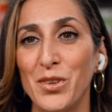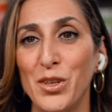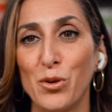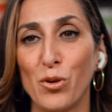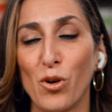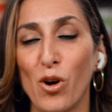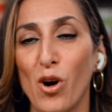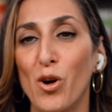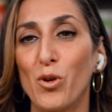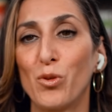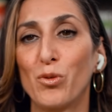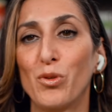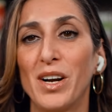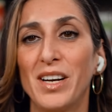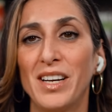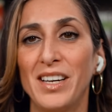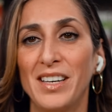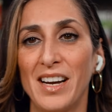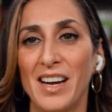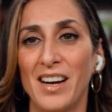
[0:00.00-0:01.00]
you're all
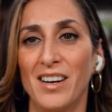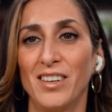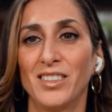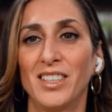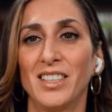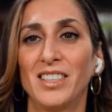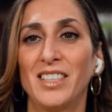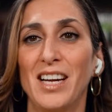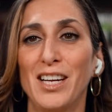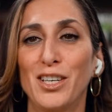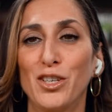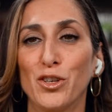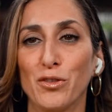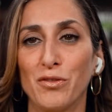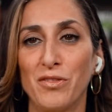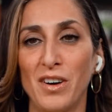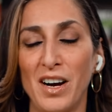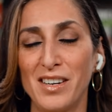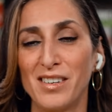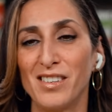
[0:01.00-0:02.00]
ready now to take your
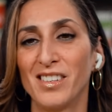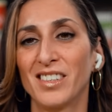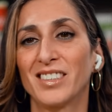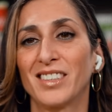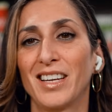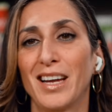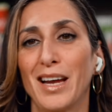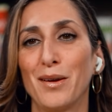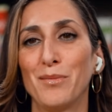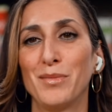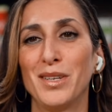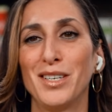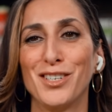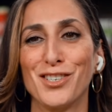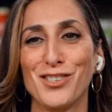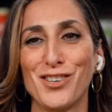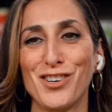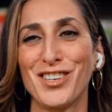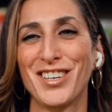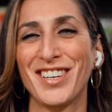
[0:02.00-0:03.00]
final exam in
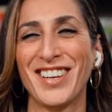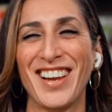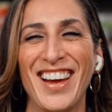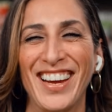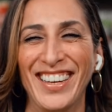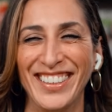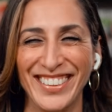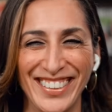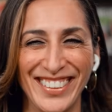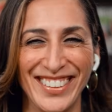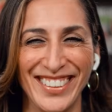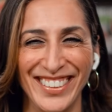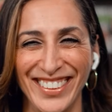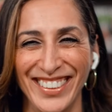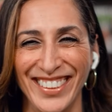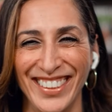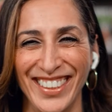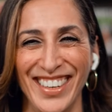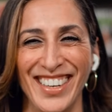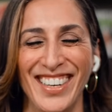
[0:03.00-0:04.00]
neuroscience
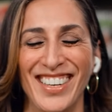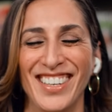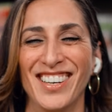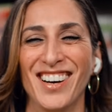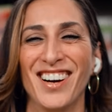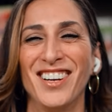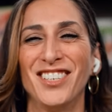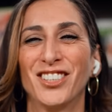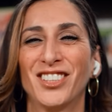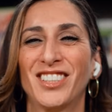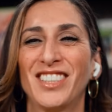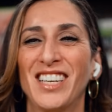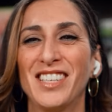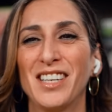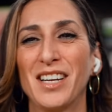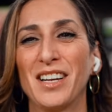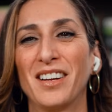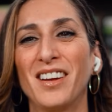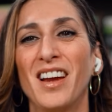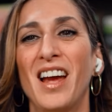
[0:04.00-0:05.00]
and
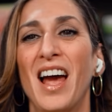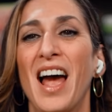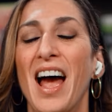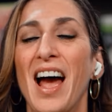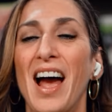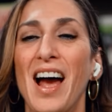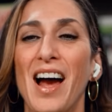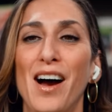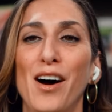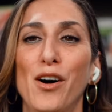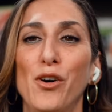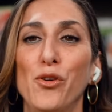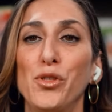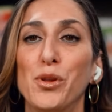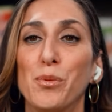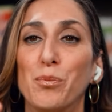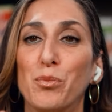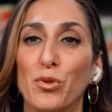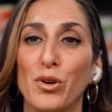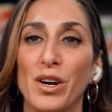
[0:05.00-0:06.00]
understanding how
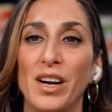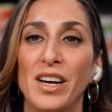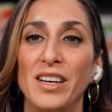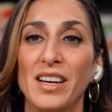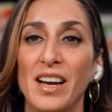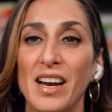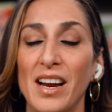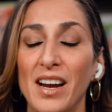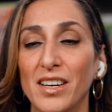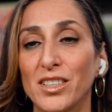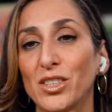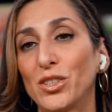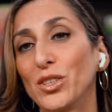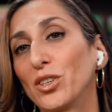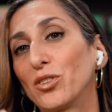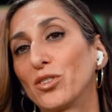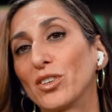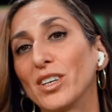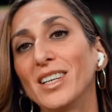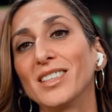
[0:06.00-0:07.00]
the brain actually
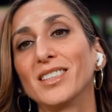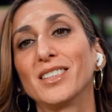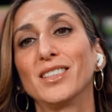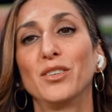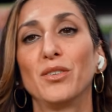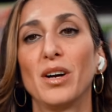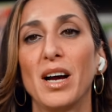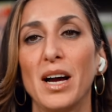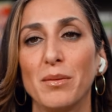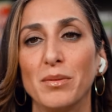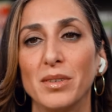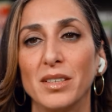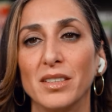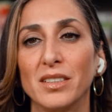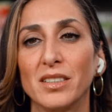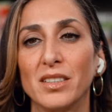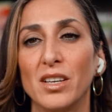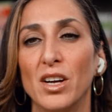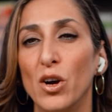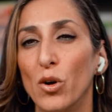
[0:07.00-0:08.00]
creates new
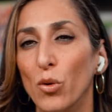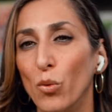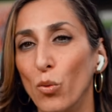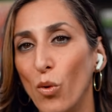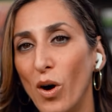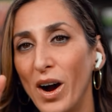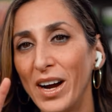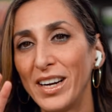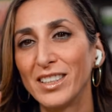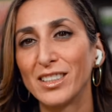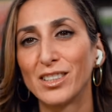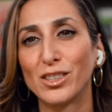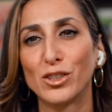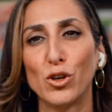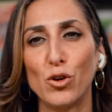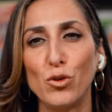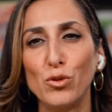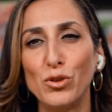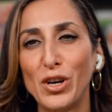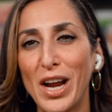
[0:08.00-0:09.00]
habits, why it's
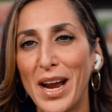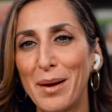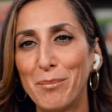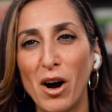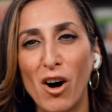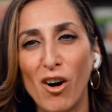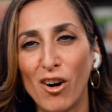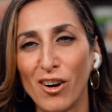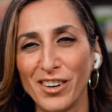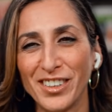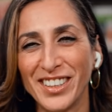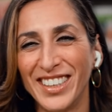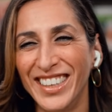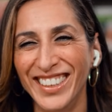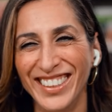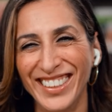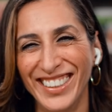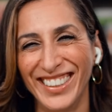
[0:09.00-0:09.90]
so damn hard,